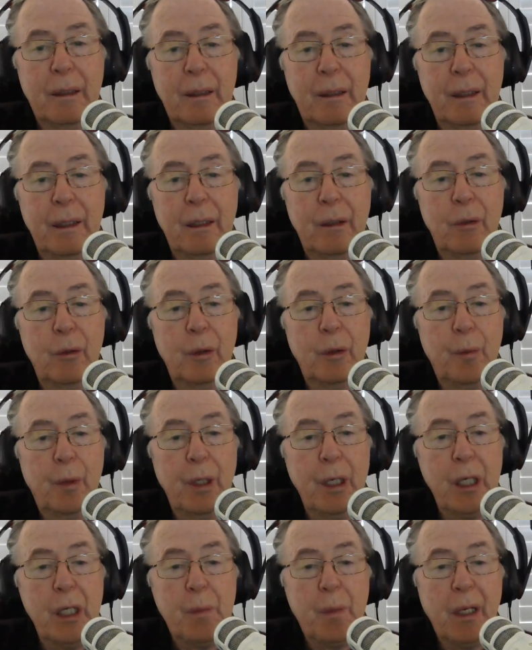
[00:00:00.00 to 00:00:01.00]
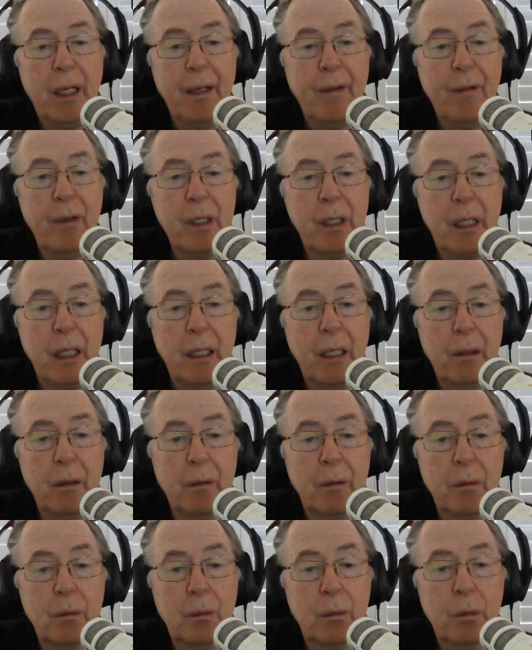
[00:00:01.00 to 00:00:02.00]
The Lord British pavers. They look
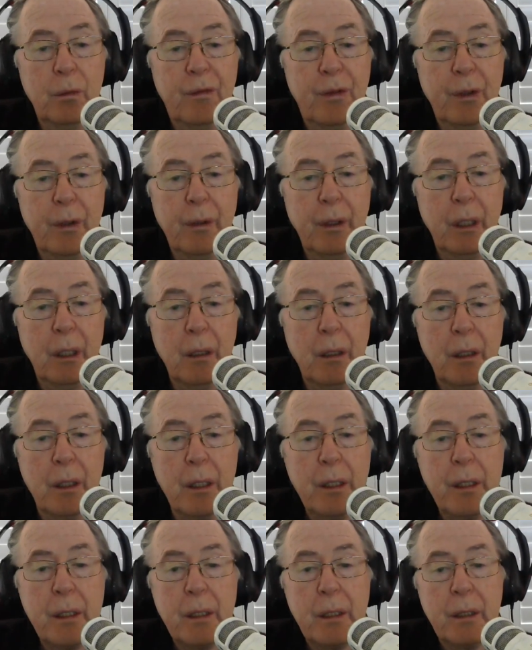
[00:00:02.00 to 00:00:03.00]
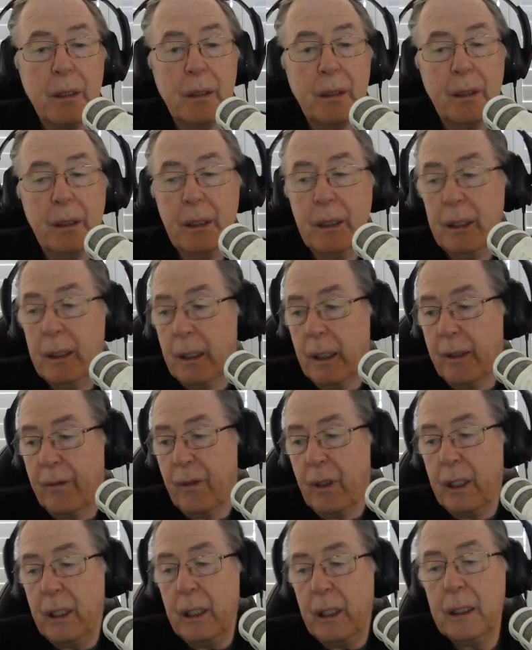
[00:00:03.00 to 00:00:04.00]
very nice. Yeah,
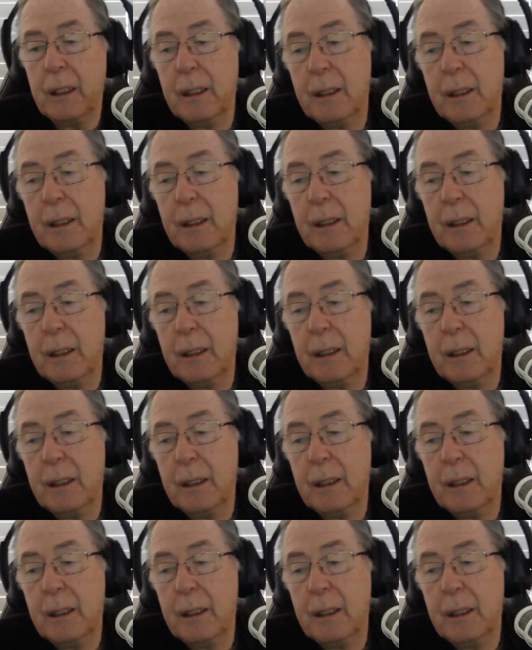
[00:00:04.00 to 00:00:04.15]
lovely.